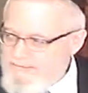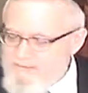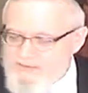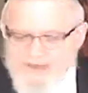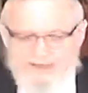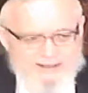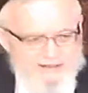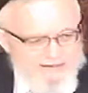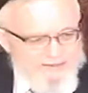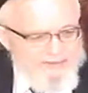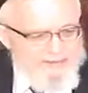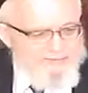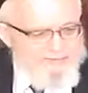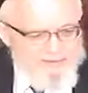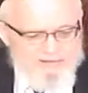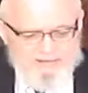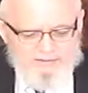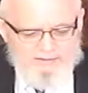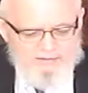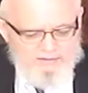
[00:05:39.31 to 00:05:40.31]
At a
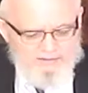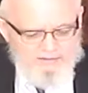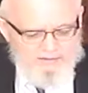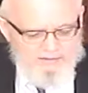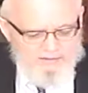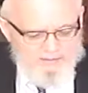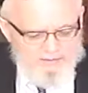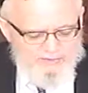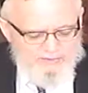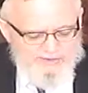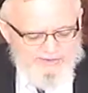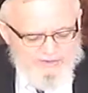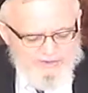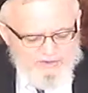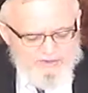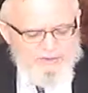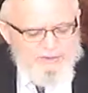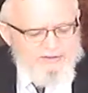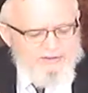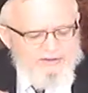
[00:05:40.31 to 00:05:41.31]
level with
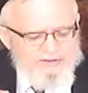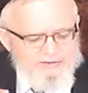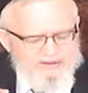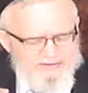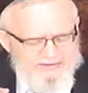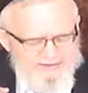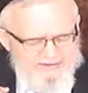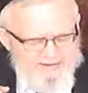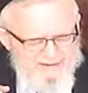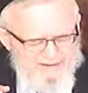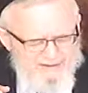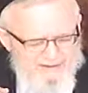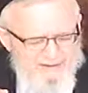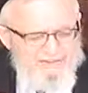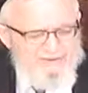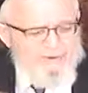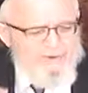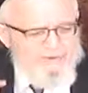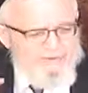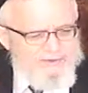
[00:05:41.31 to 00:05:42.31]
such a
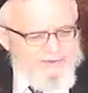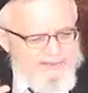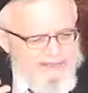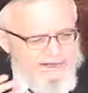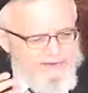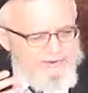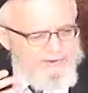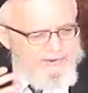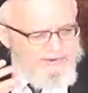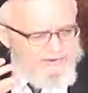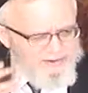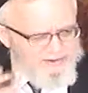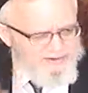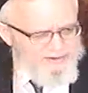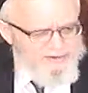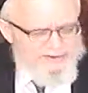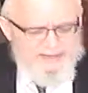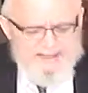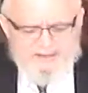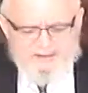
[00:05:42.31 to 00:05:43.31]
level of clarity and
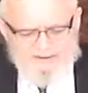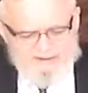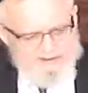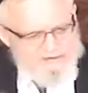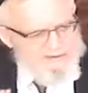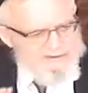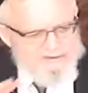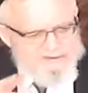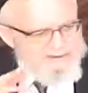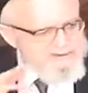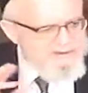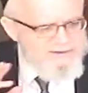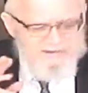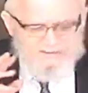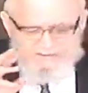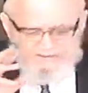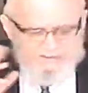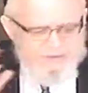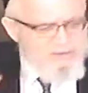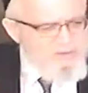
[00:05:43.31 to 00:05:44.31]
understanding was
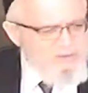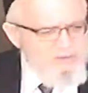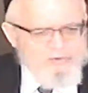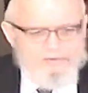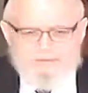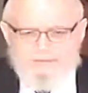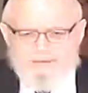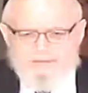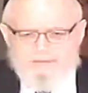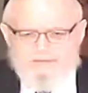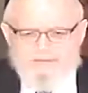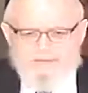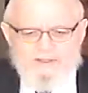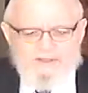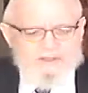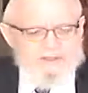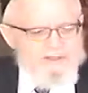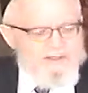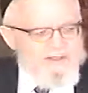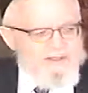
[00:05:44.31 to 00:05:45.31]
unusual.
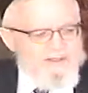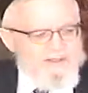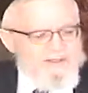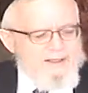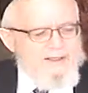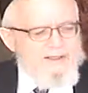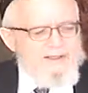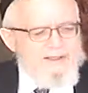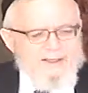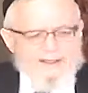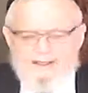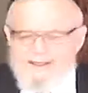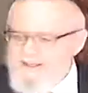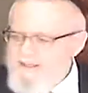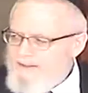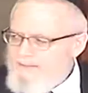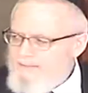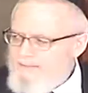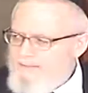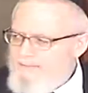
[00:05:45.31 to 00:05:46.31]

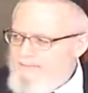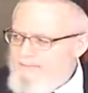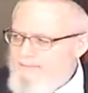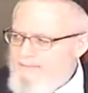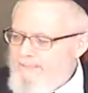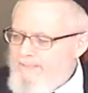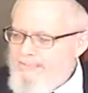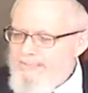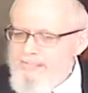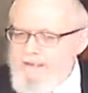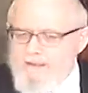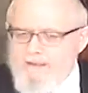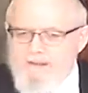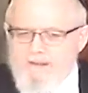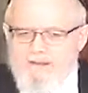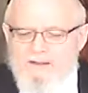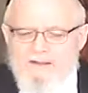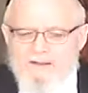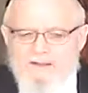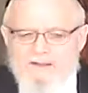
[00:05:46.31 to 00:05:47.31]
And
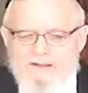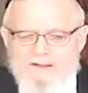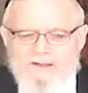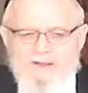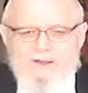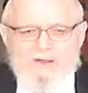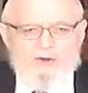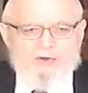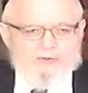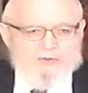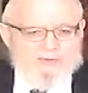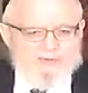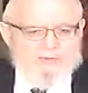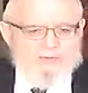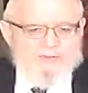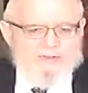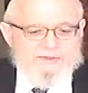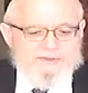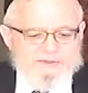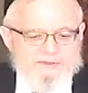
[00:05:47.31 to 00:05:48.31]
goes to
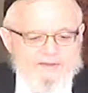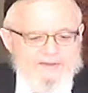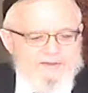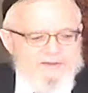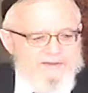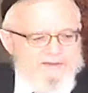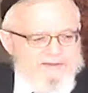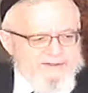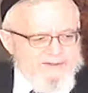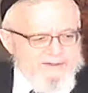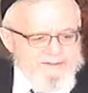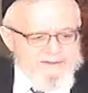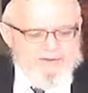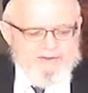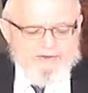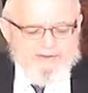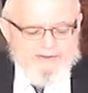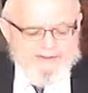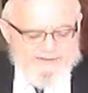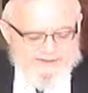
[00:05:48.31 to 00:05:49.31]
explain, there's a
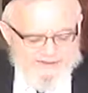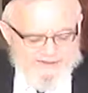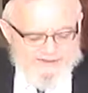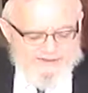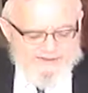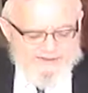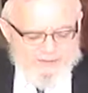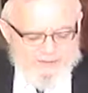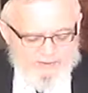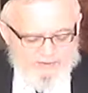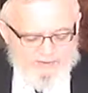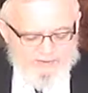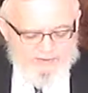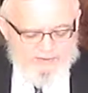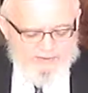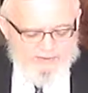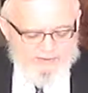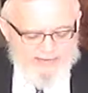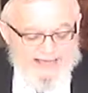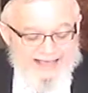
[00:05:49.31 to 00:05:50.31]
midrash that says when
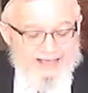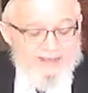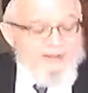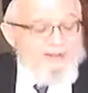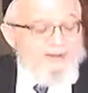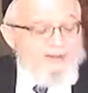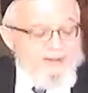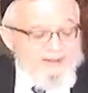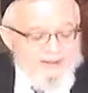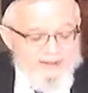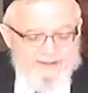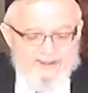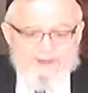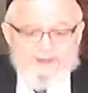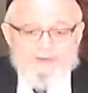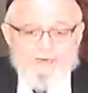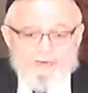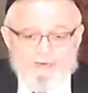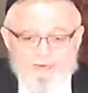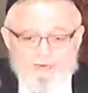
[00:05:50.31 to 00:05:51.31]
the Achrei Chayim
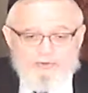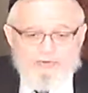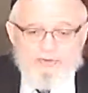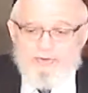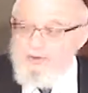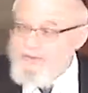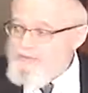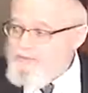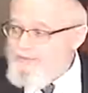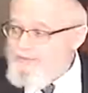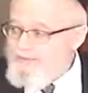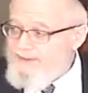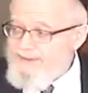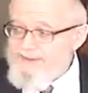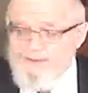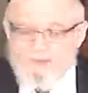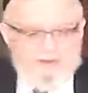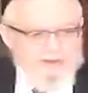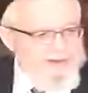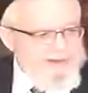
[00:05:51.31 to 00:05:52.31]
Yetzim B'chush Godel, then they
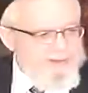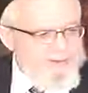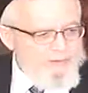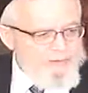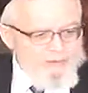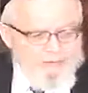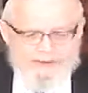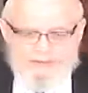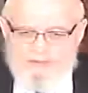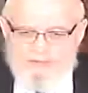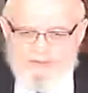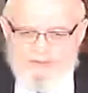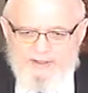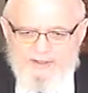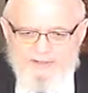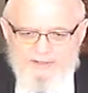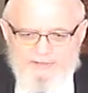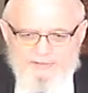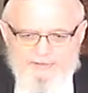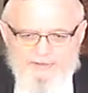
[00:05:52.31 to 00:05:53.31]
will go out with great
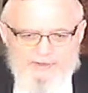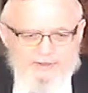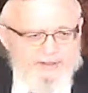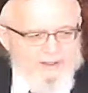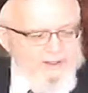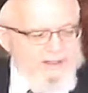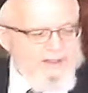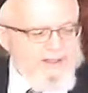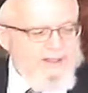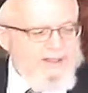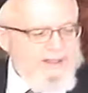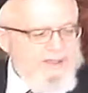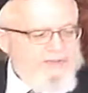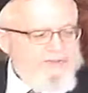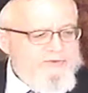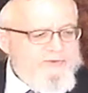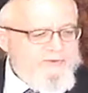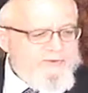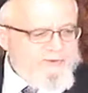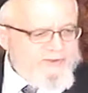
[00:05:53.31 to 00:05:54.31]
wealth, is
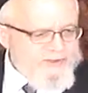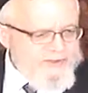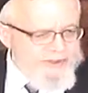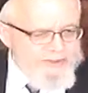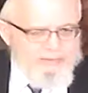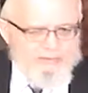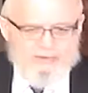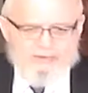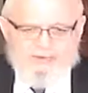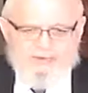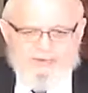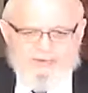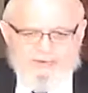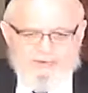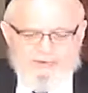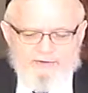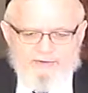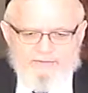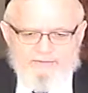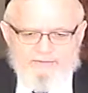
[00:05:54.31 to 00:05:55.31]
referring to Kabbalah Satorah